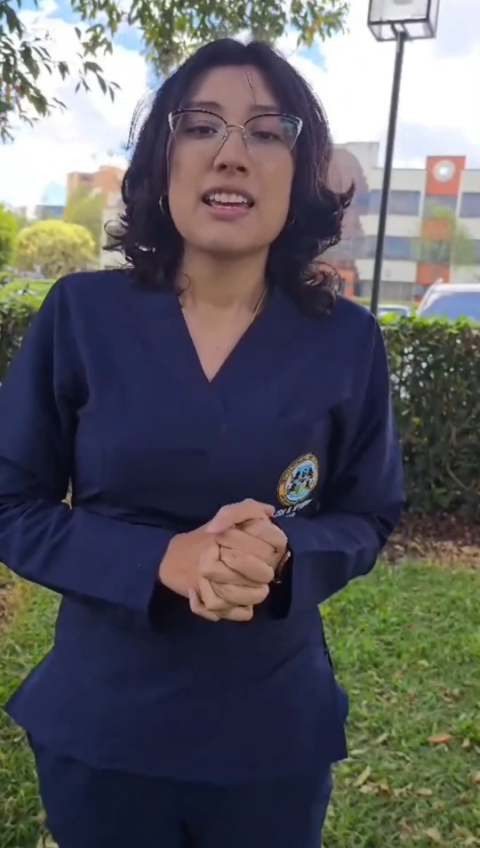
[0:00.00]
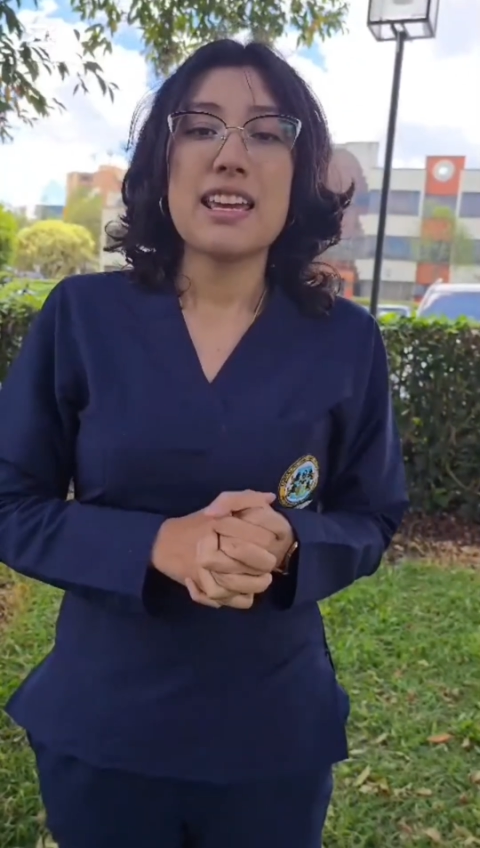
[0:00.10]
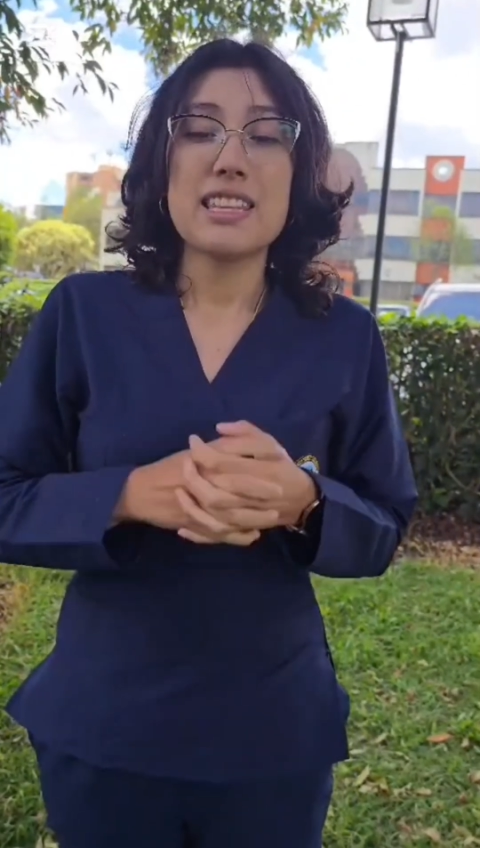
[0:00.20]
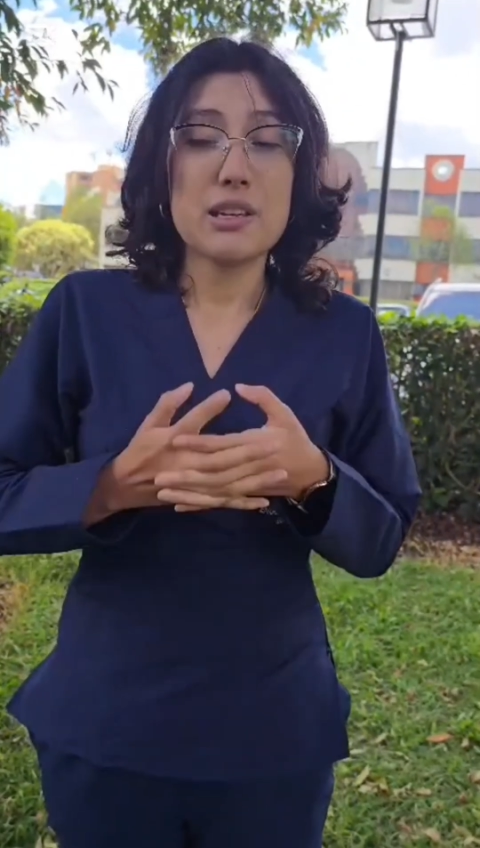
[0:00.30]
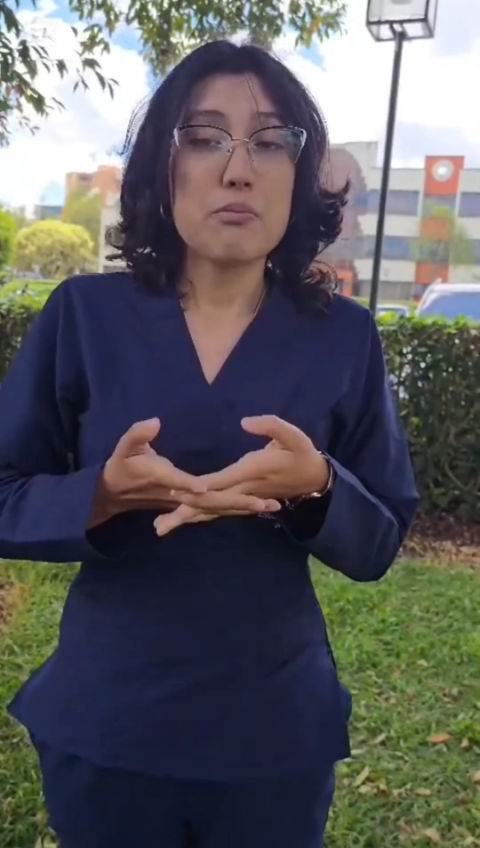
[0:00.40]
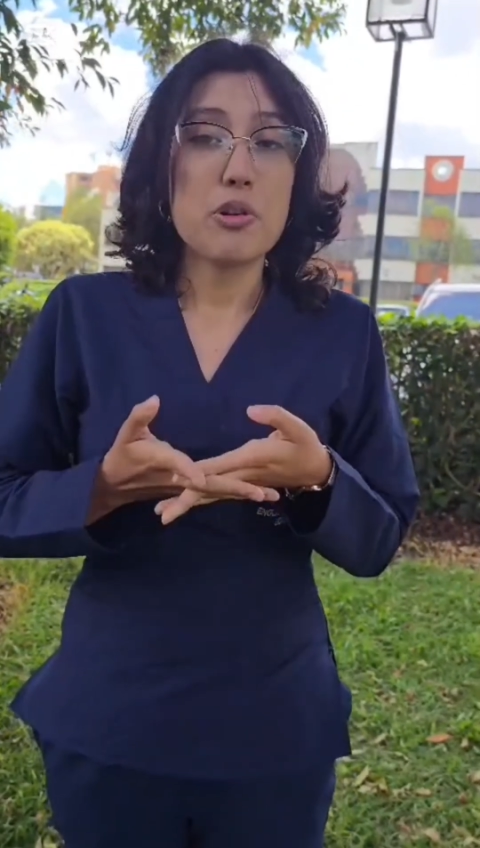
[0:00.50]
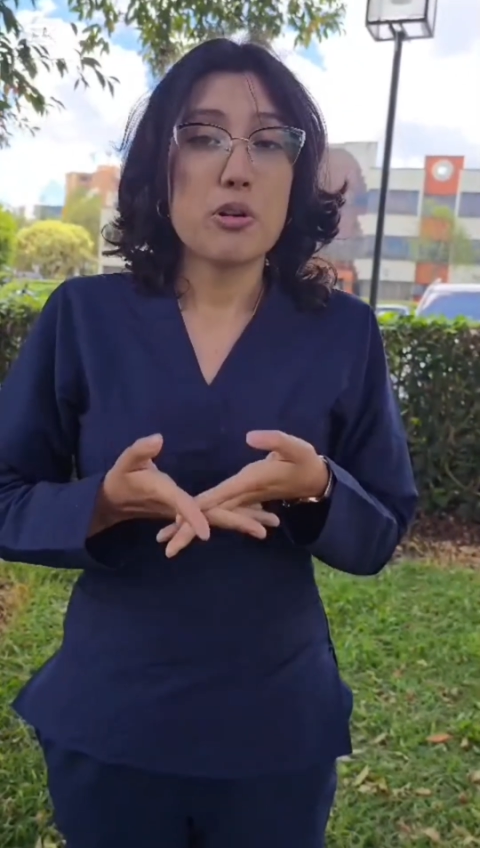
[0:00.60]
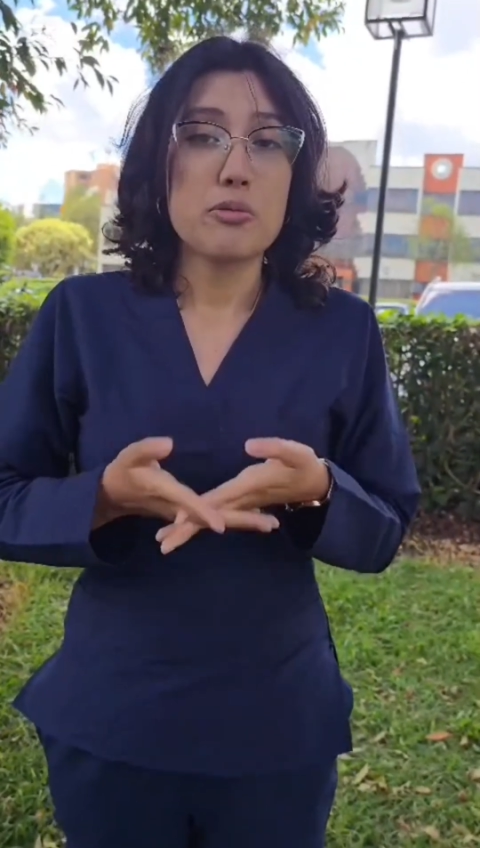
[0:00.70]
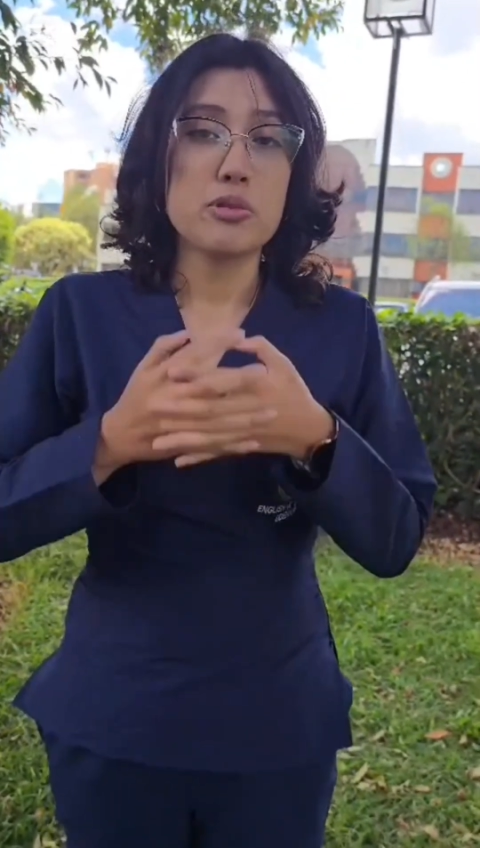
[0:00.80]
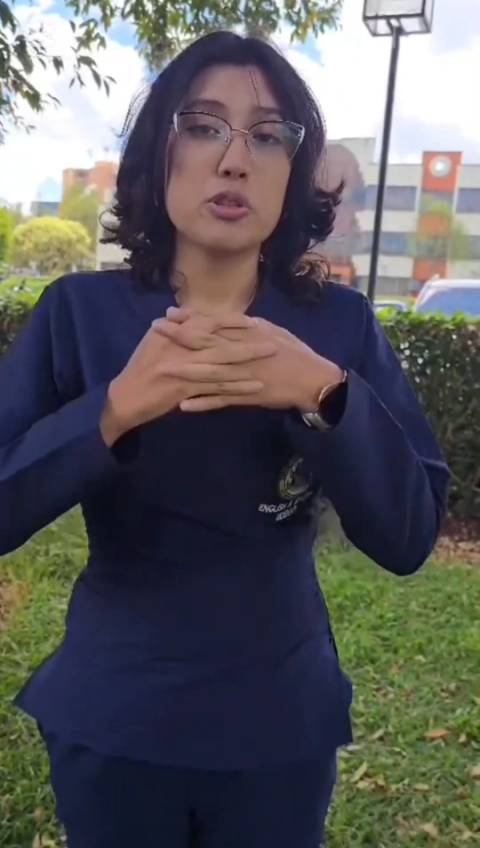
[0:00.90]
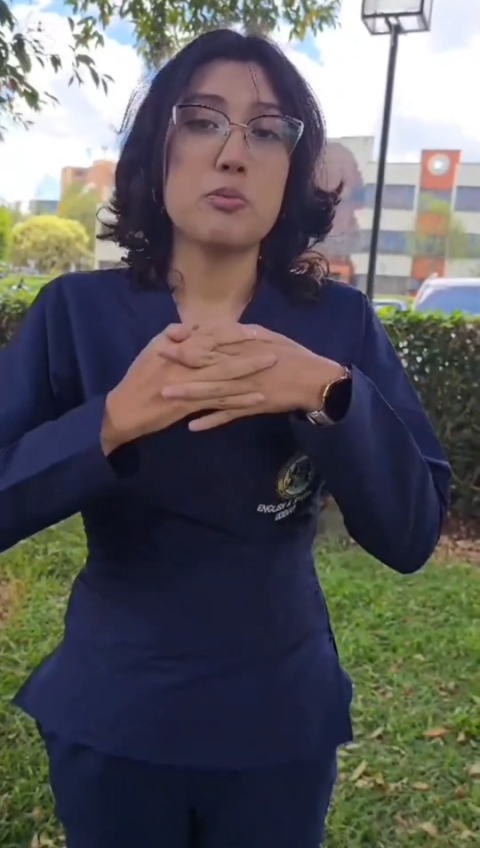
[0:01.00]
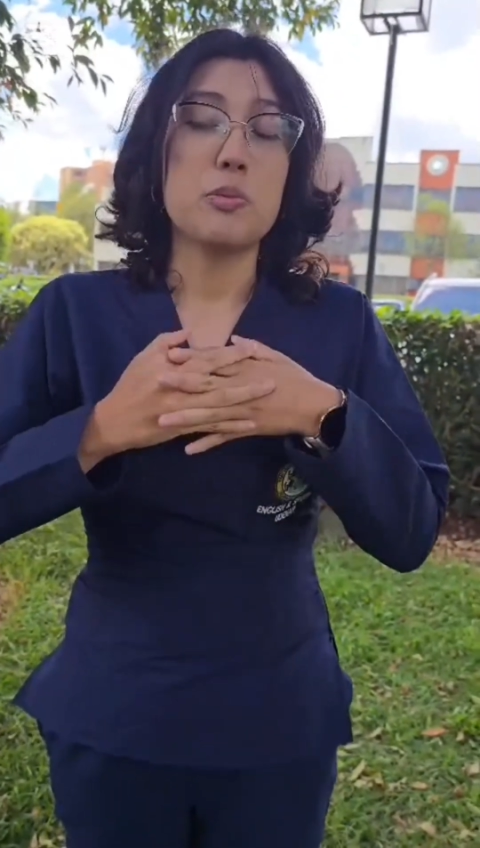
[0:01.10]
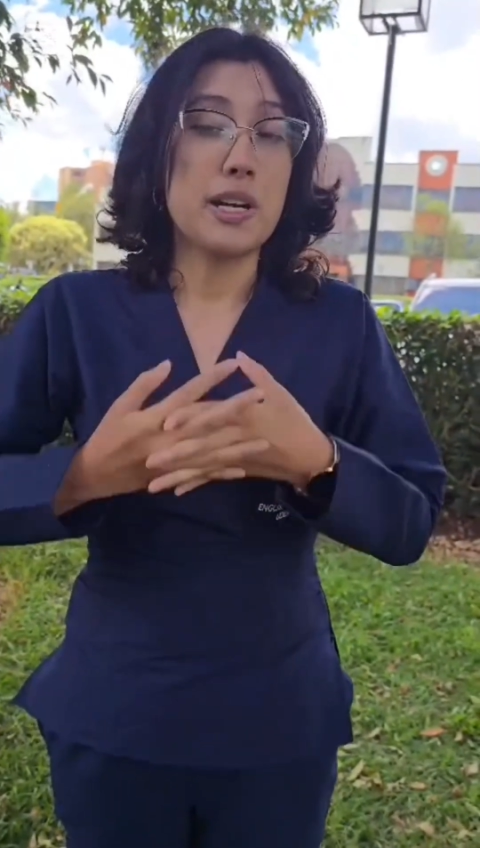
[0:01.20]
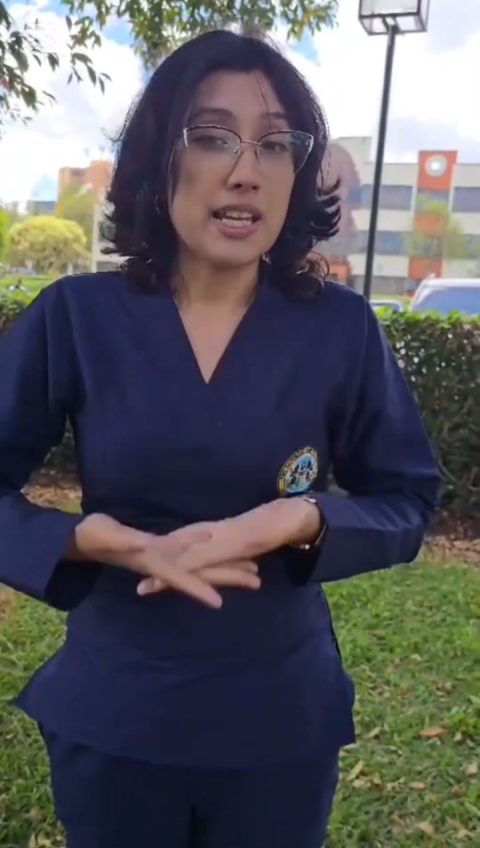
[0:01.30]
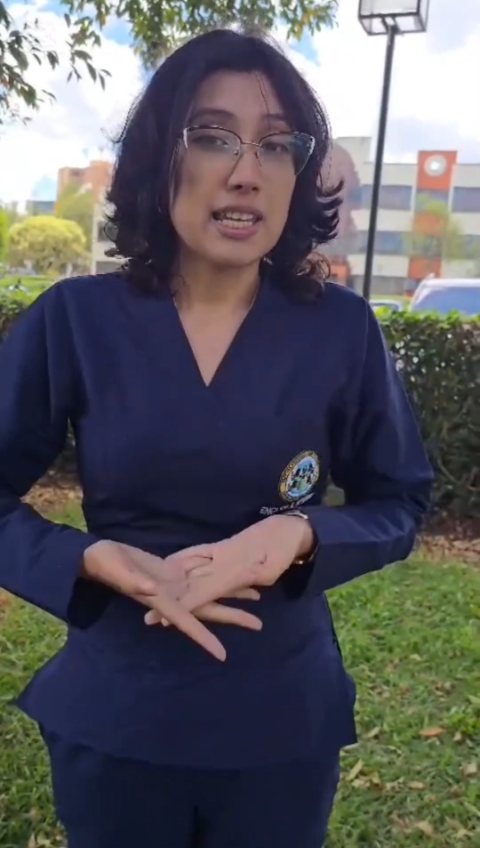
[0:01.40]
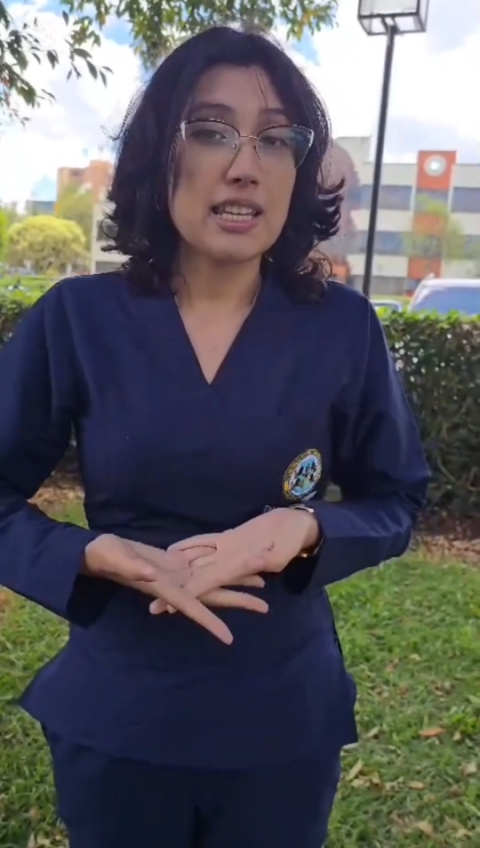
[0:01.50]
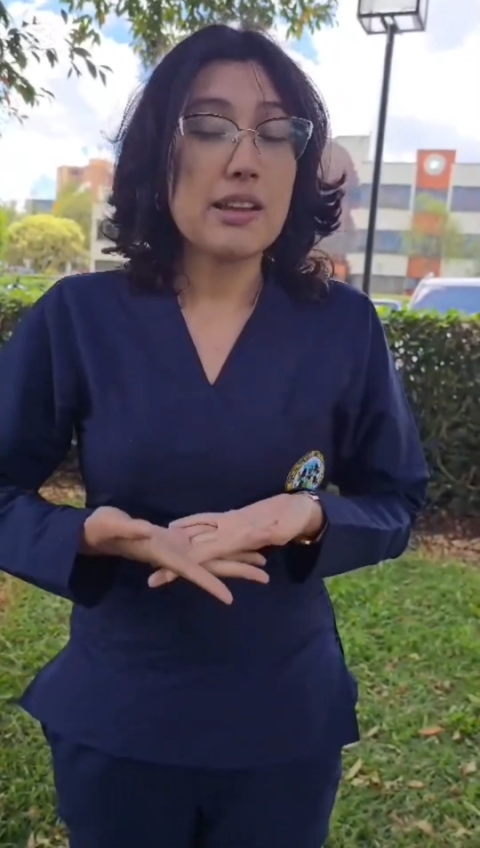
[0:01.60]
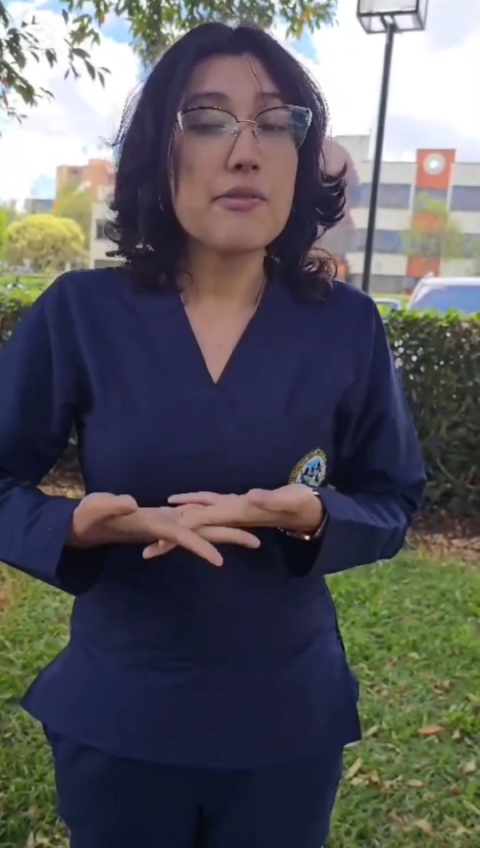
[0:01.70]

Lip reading: It involves breaking